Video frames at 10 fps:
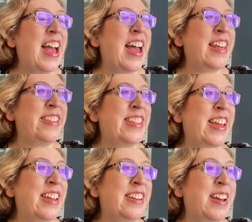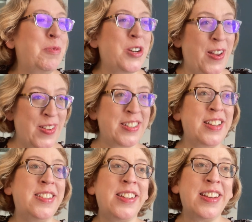and then I'm driving to
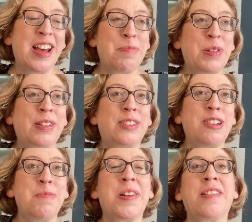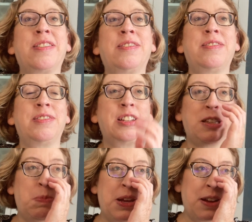Indianapolis tomorrow to
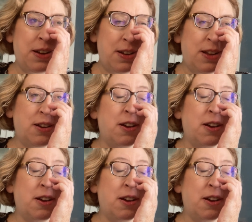speak at another